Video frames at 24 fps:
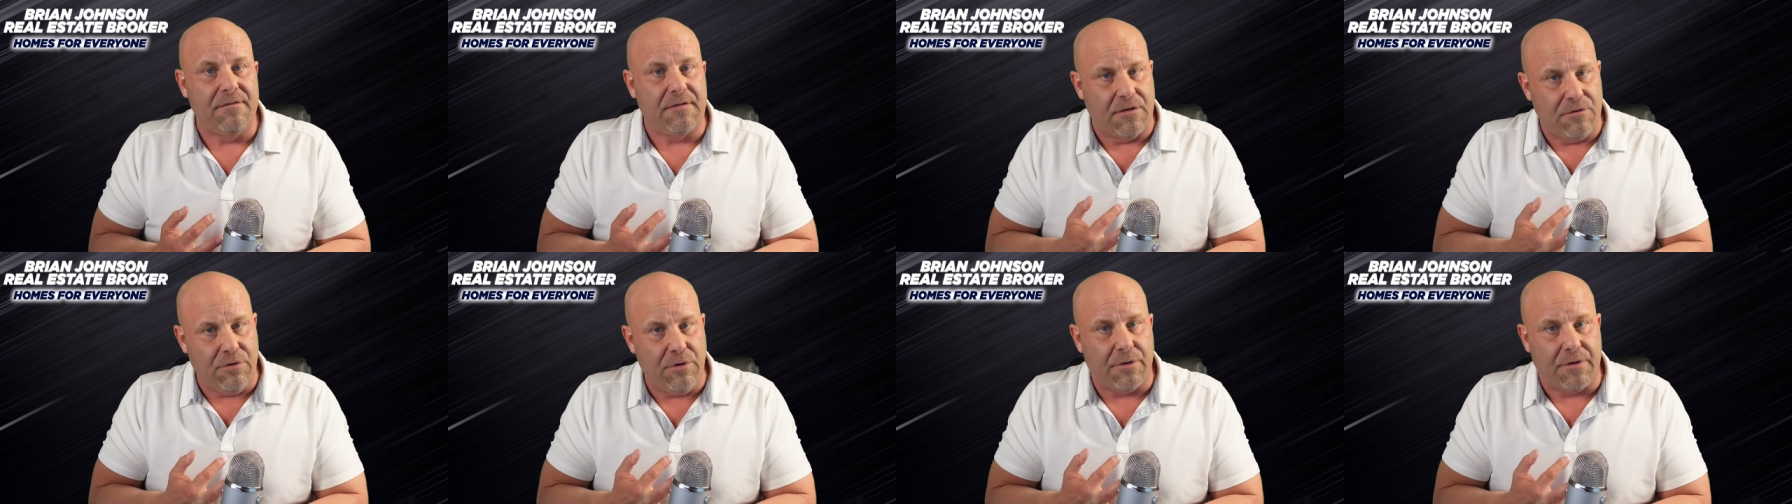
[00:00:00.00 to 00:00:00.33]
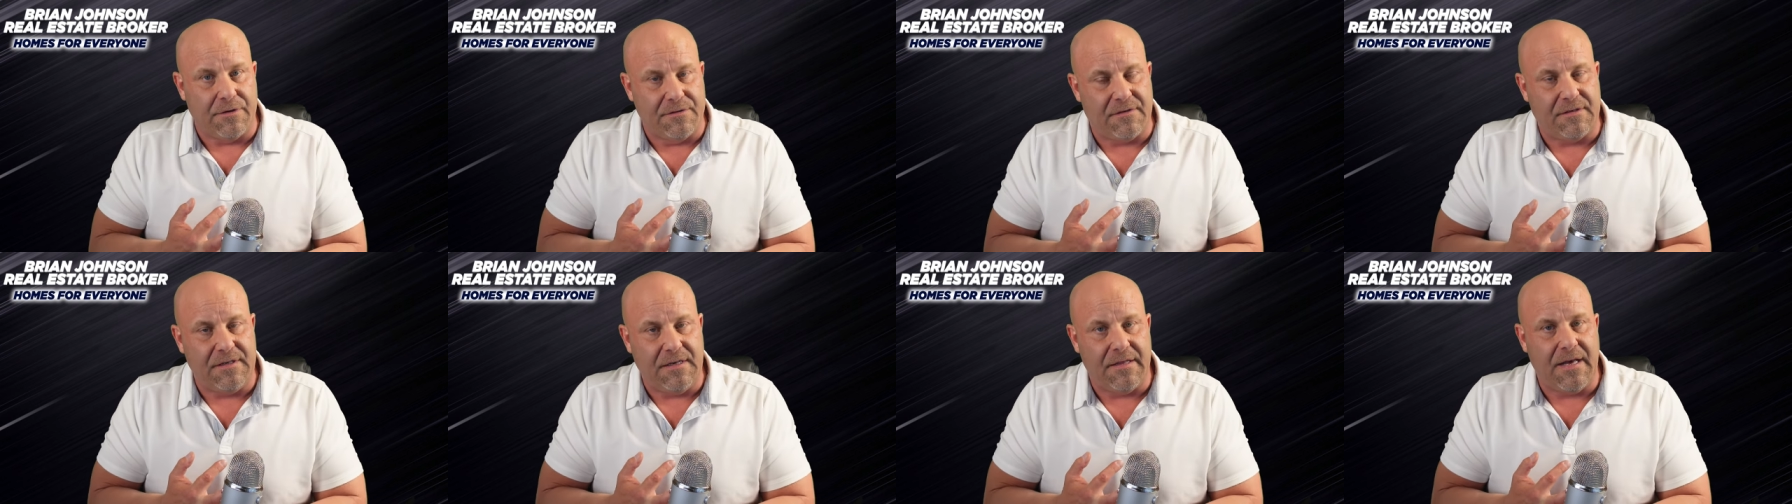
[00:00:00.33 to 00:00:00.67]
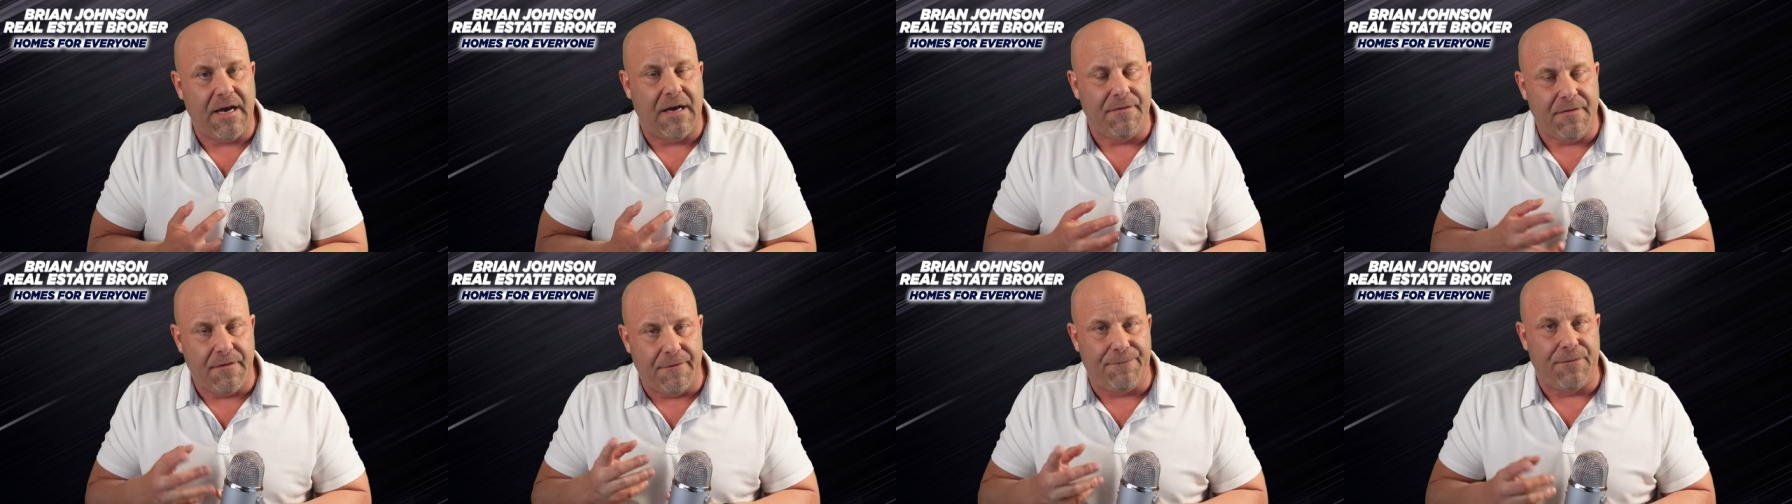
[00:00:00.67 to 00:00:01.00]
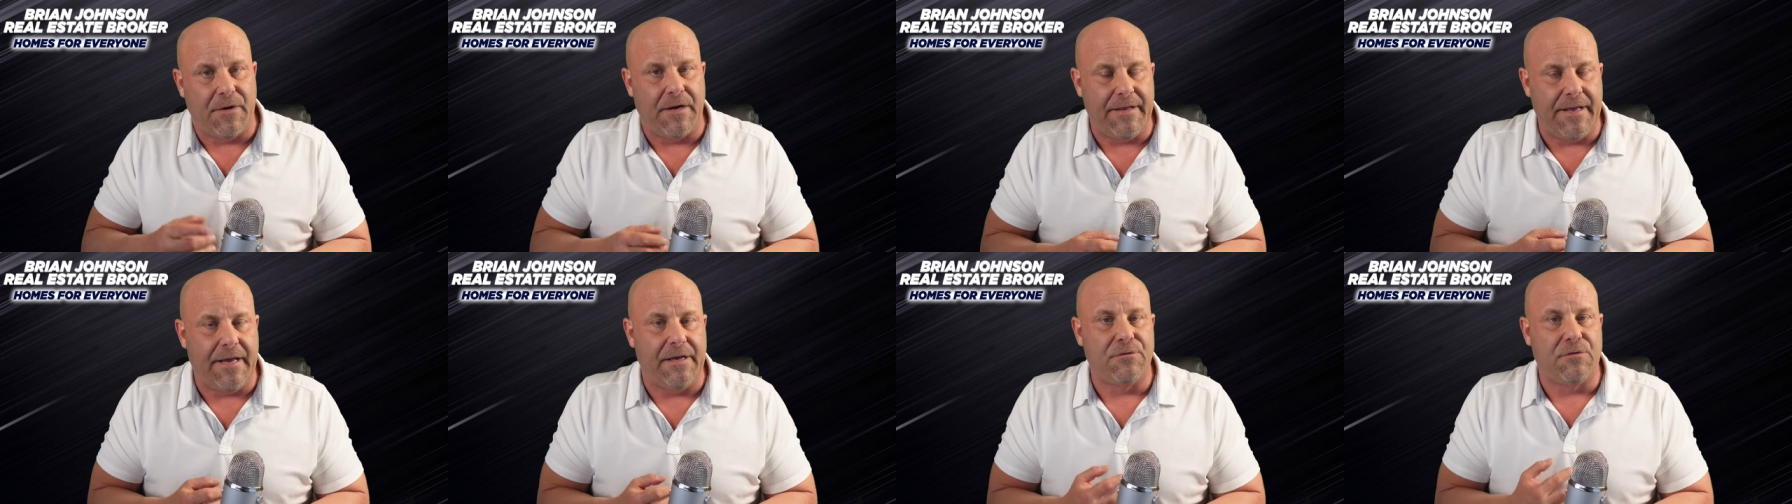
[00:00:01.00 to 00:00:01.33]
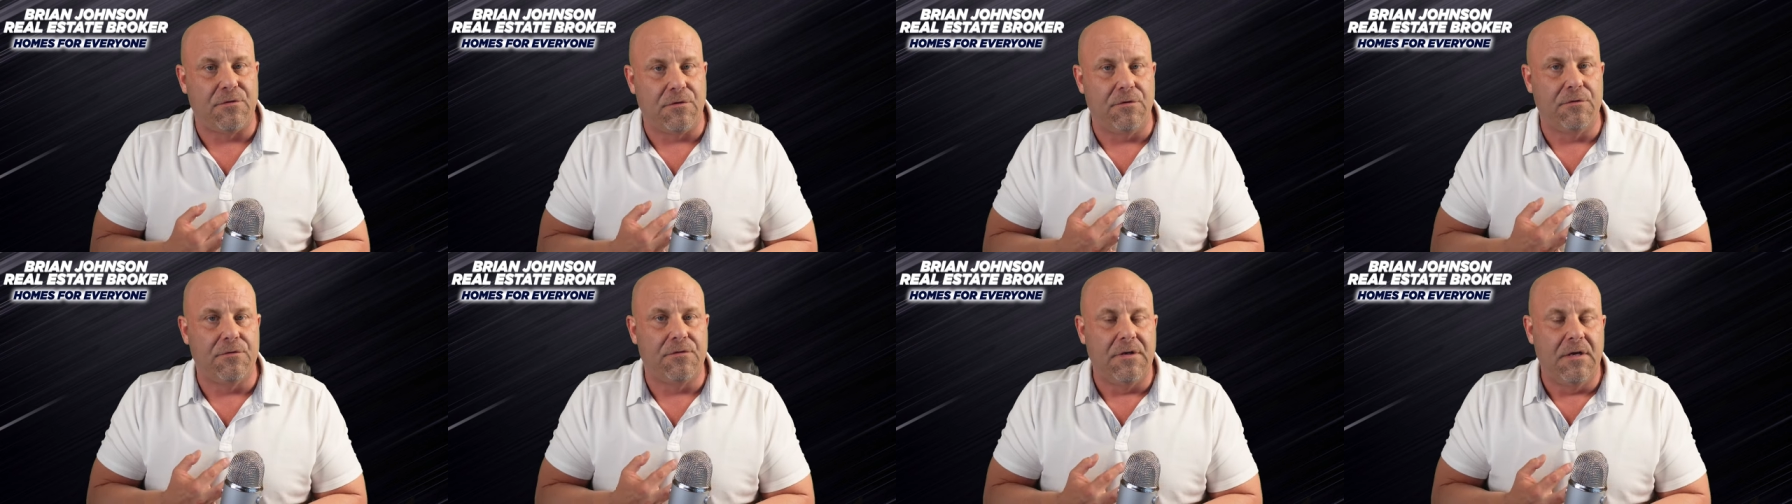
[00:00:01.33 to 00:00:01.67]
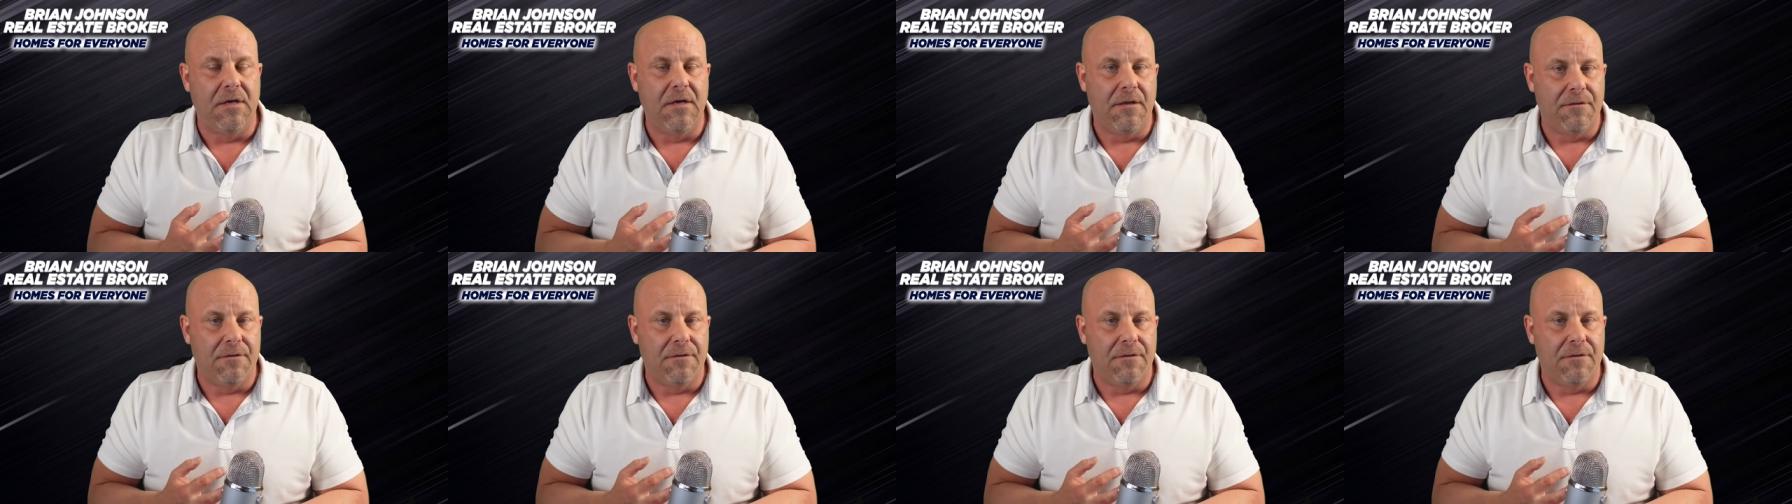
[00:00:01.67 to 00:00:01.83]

And you can see that in the financials